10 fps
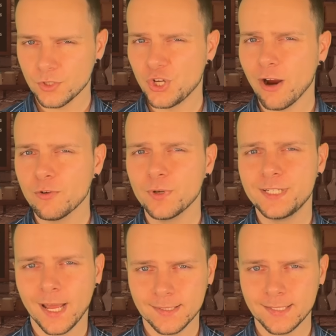Jaren would
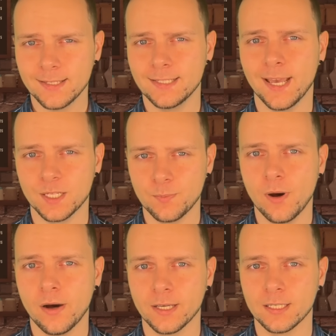dance here to get
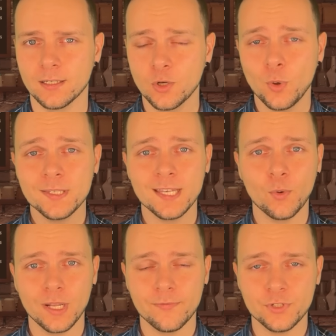by, quitting
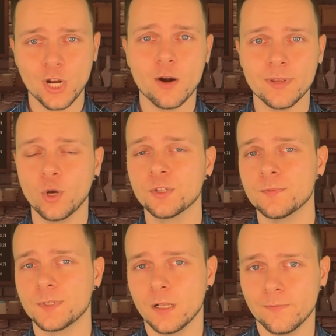whenever Jeremy got
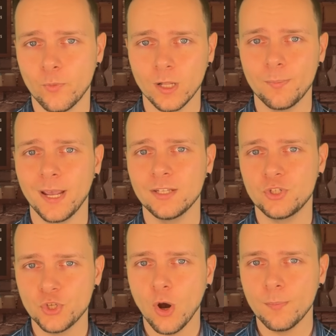himself a well-paid
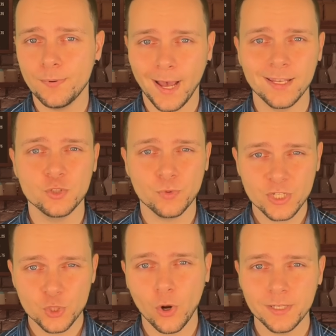job and
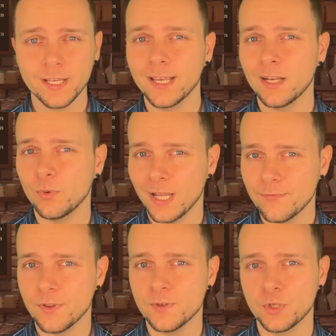rejoining again whenever
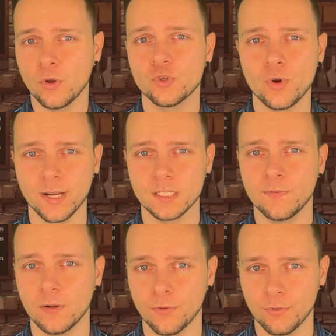those contracts
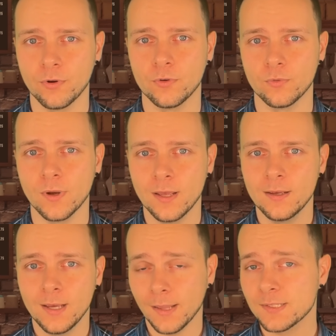fell through.
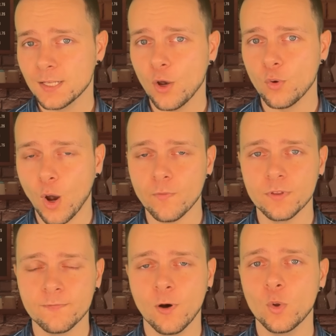And so, over the
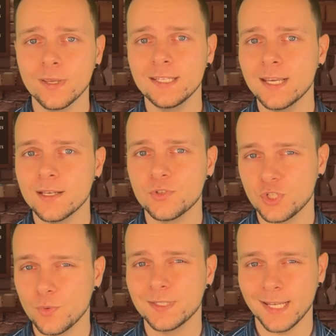following years,
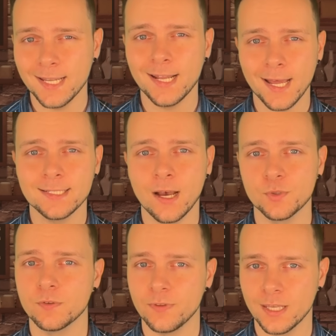she was in and
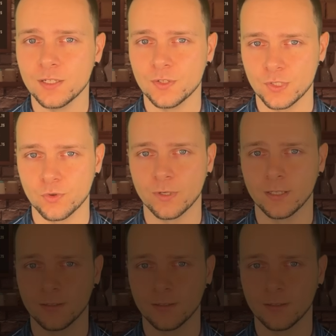out of the industry.